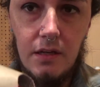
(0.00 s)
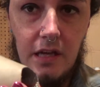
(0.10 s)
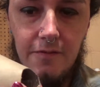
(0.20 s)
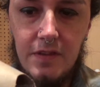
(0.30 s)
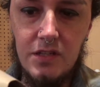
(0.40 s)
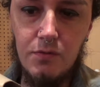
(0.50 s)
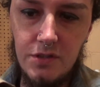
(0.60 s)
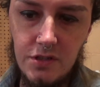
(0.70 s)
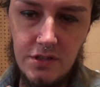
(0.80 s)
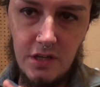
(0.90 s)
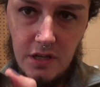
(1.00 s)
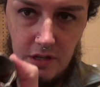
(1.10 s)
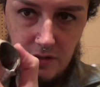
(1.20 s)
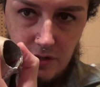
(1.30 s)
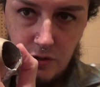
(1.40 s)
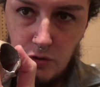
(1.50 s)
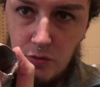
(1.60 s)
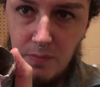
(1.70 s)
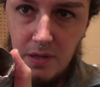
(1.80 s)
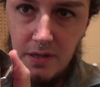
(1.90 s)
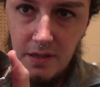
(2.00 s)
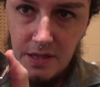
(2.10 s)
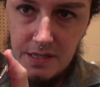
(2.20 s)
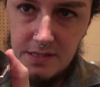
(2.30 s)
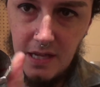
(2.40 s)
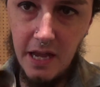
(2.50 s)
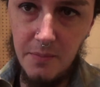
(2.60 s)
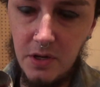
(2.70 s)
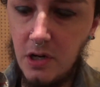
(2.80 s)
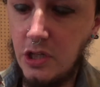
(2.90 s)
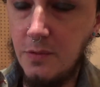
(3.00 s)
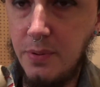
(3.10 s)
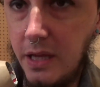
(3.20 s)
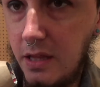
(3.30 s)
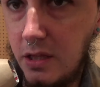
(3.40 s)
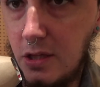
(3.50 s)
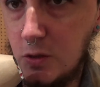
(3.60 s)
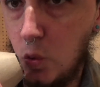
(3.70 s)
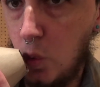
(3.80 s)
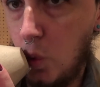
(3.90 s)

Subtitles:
if this was just a tube this diameter, you'd play it like this.